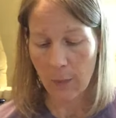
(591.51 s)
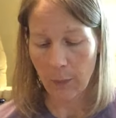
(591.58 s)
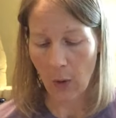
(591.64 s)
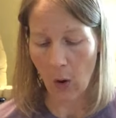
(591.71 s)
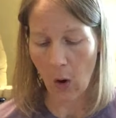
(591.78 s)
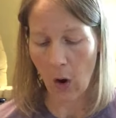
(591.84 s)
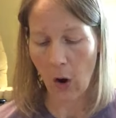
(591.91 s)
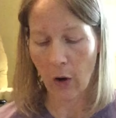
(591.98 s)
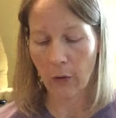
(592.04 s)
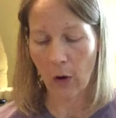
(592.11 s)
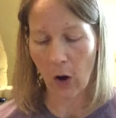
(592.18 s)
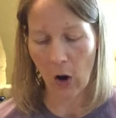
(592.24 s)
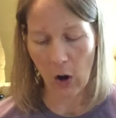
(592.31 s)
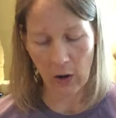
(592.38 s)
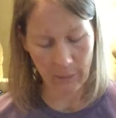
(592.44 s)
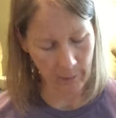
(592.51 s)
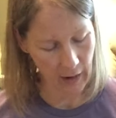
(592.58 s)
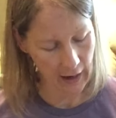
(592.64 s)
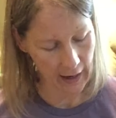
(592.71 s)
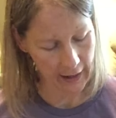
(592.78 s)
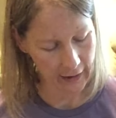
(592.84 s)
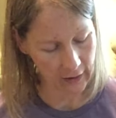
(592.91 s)
Poor old
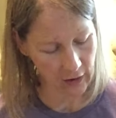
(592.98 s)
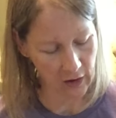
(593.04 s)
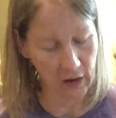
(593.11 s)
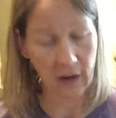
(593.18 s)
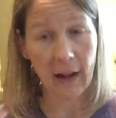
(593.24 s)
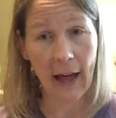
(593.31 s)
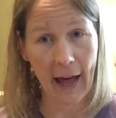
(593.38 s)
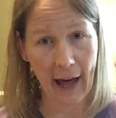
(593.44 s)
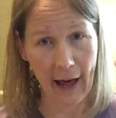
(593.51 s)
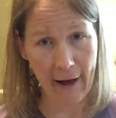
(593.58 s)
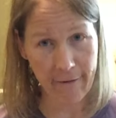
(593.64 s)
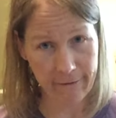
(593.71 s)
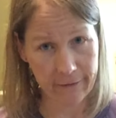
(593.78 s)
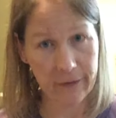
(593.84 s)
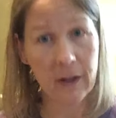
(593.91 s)
Michael. F.